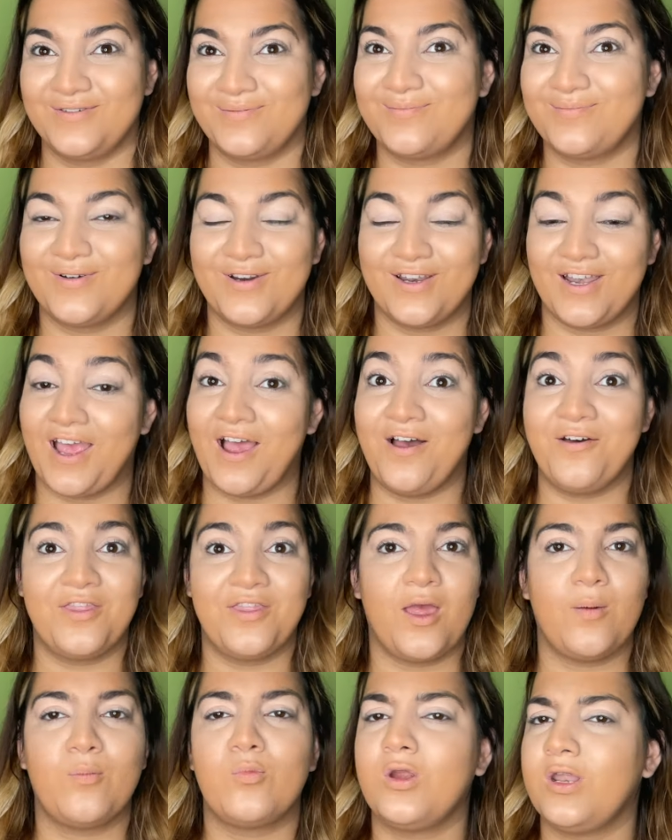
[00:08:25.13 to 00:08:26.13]
putting it out
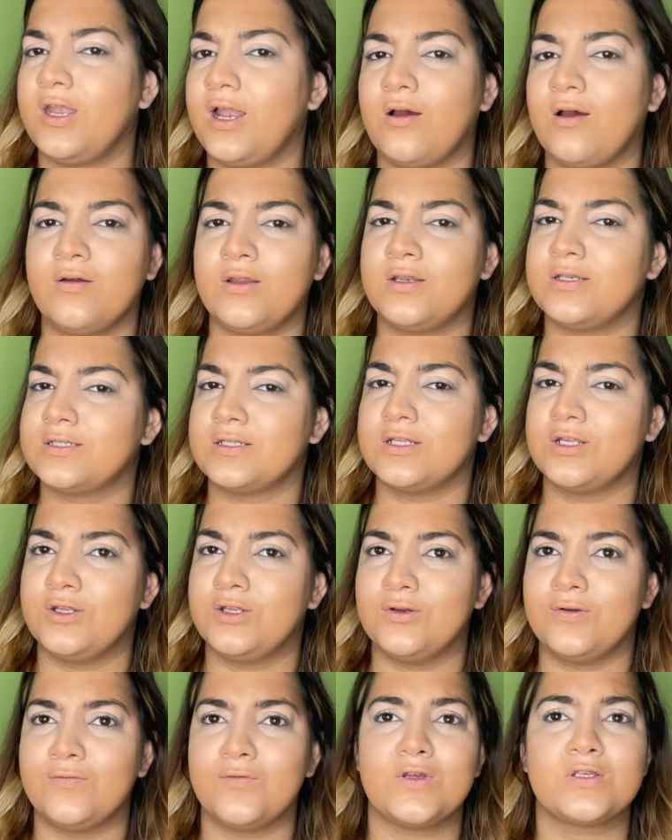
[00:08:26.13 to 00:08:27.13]
there putting out into the
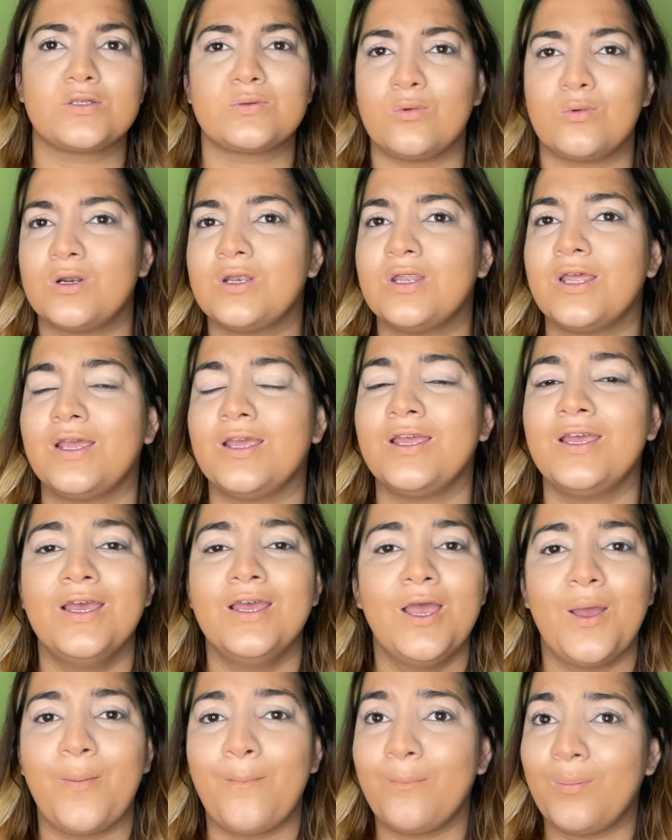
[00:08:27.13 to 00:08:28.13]
universe one day
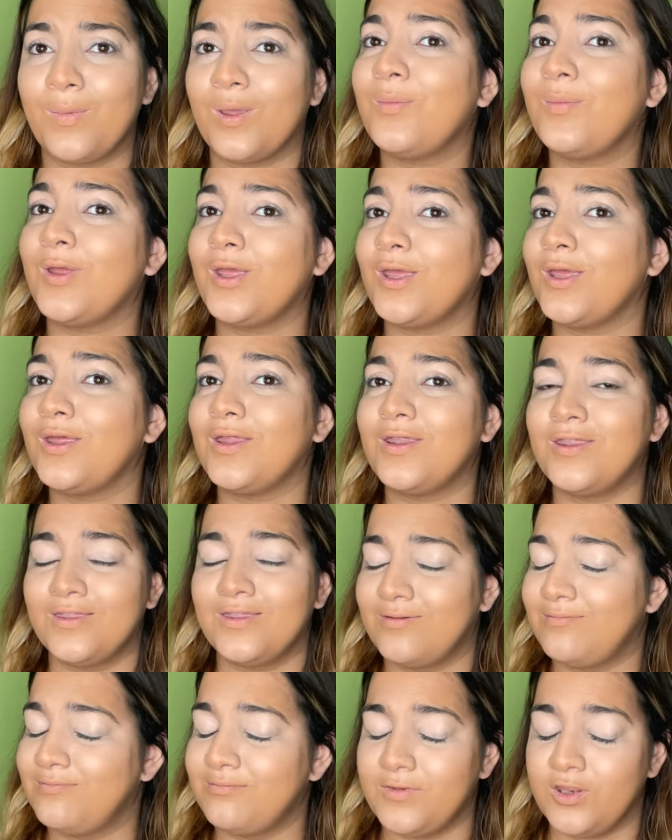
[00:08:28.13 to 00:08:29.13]
maybe
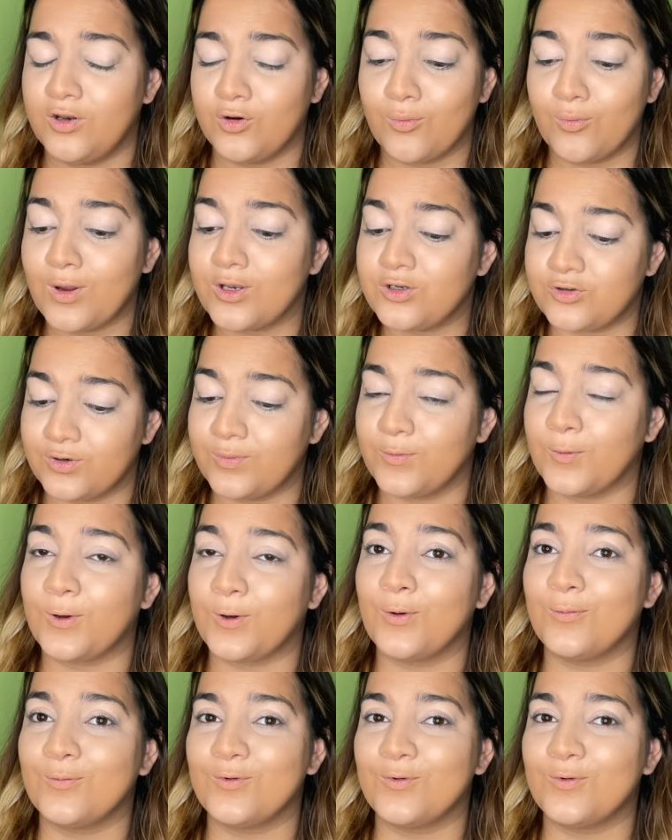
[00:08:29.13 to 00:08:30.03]
you know my dream will come